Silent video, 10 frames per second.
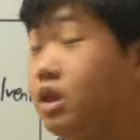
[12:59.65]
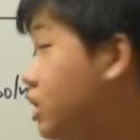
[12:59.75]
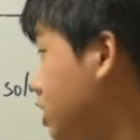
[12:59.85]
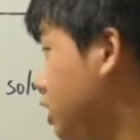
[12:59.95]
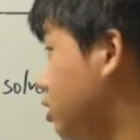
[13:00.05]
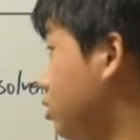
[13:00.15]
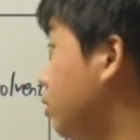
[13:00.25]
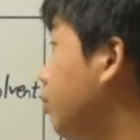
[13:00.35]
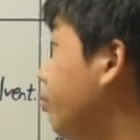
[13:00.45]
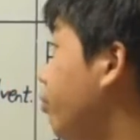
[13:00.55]
each into.
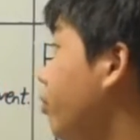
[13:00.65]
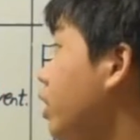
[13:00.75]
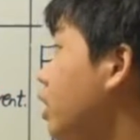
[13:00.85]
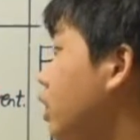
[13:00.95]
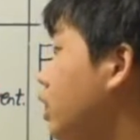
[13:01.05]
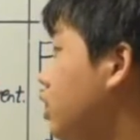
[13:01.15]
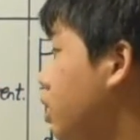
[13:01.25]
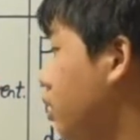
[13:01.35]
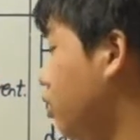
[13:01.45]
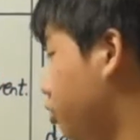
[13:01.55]

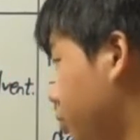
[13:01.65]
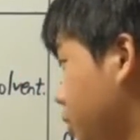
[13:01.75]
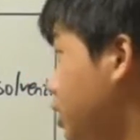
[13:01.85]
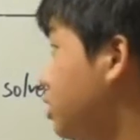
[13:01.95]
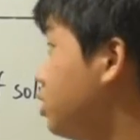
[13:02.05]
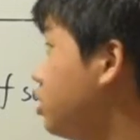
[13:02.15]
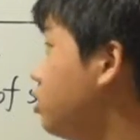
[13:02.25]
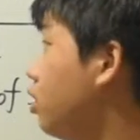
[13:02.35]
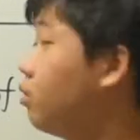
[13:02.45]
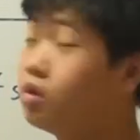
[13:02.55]
So I hope from this
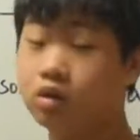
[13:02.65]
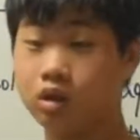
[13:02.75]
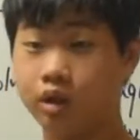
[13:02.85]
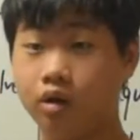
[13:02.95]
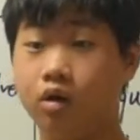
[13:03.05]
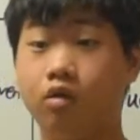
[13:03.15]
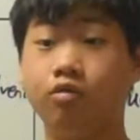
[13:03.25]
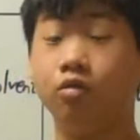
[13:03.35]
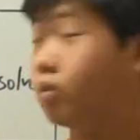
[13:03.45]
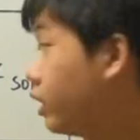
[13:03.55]
you are more clear
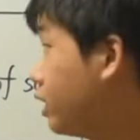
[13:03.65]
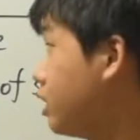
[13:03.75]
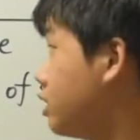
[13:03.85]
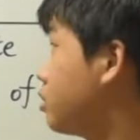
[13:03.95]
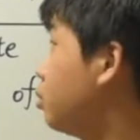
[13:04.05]
of what is